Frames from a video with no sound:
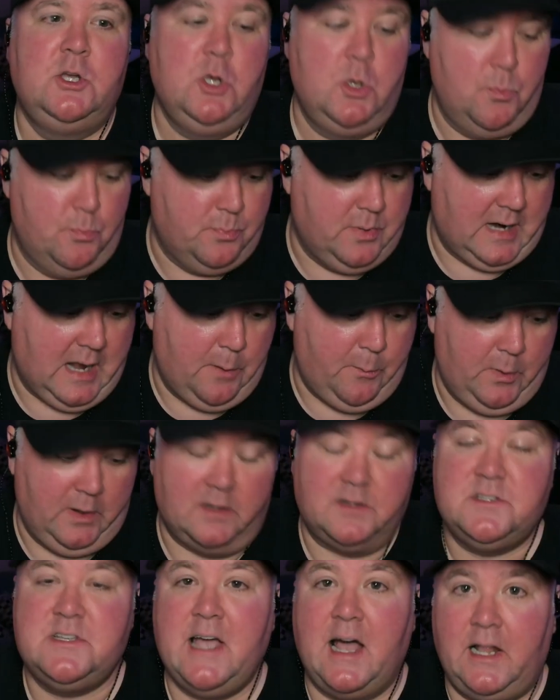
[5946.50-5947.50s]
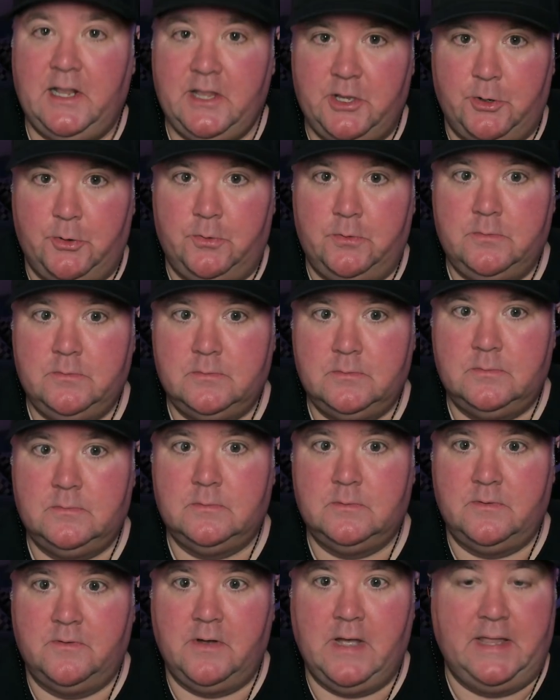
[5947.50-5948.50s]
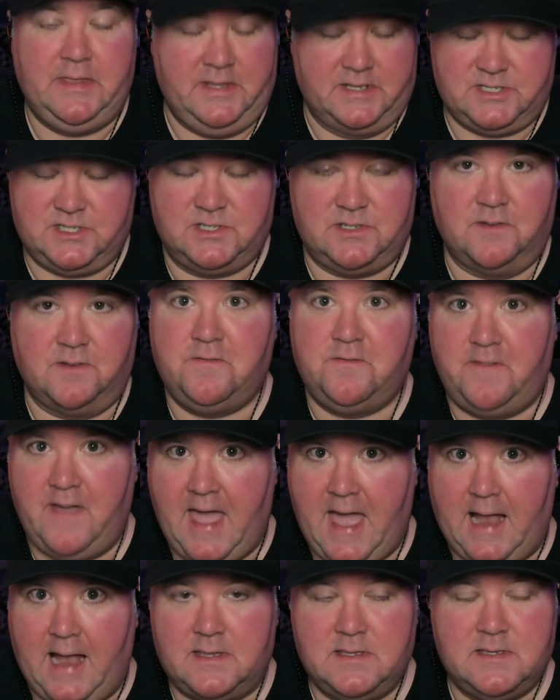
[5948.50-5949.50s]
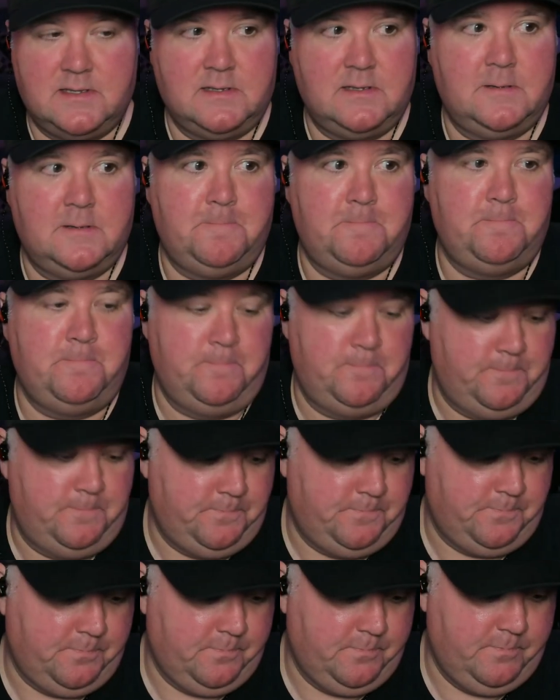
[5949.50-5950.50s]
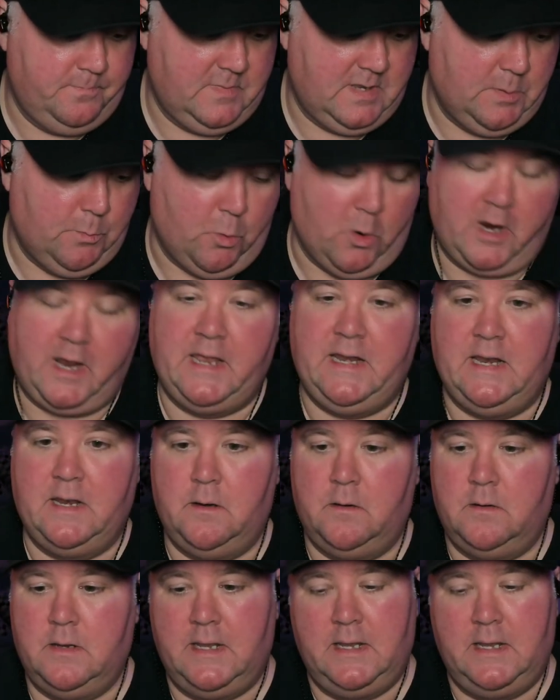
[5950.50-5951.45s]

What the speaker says: but I will tell you, and this is a fact, working in